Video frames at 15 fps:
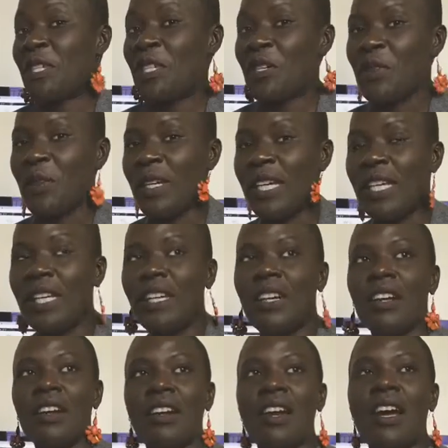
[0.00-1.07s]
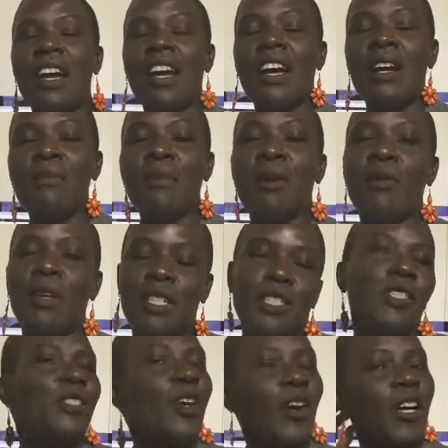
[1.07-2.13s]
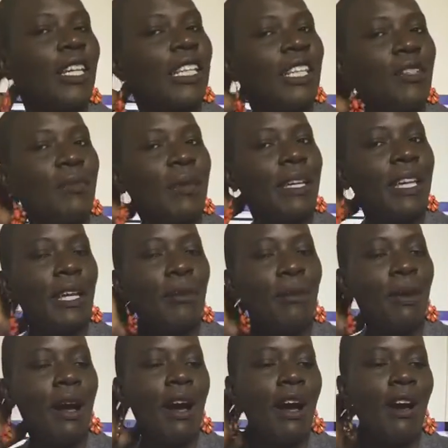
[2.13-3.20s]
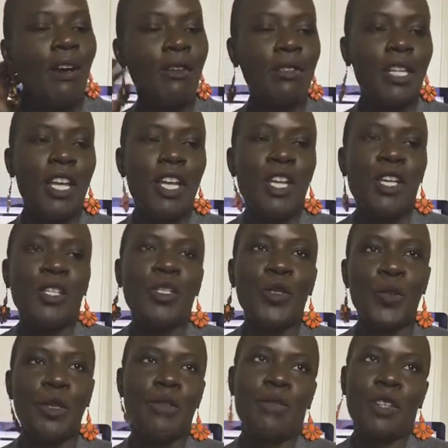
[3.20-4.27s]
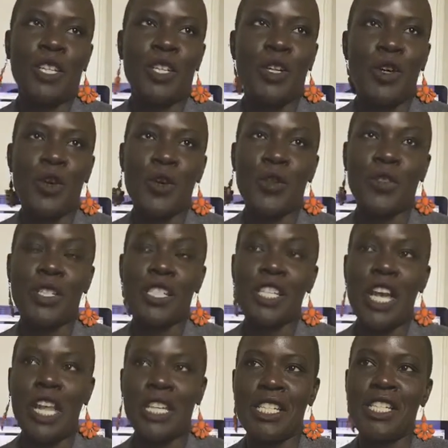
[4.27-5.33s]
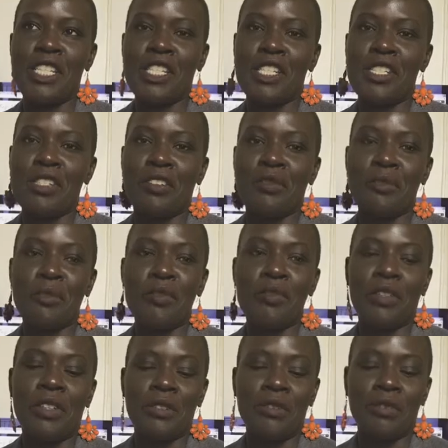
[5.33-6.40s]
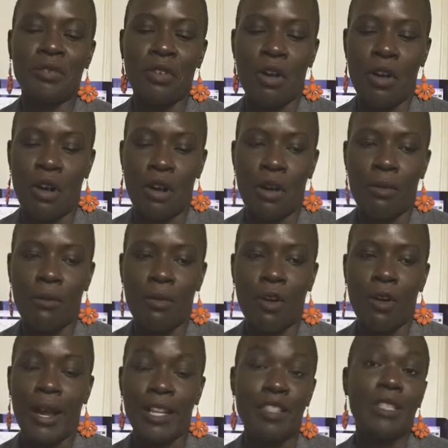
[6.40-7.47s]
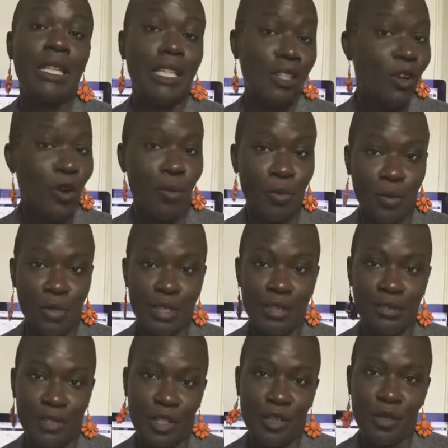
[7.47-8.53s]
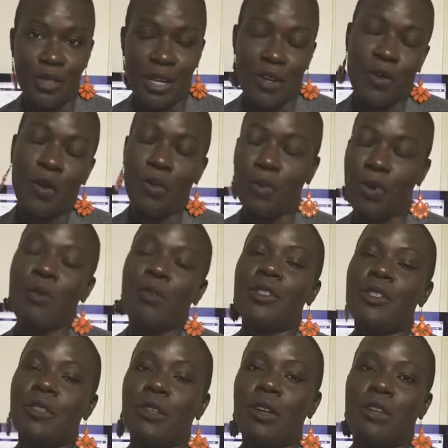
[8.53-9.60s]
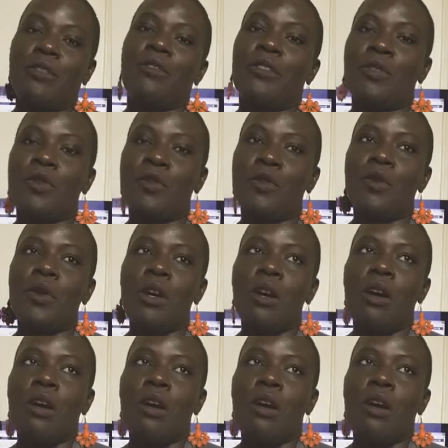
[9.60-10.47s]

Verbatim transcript: video here. I wanted to talk a little bit about doing videos, the challenges of moving from, or actually incorporating videos. I know I promised a lot of you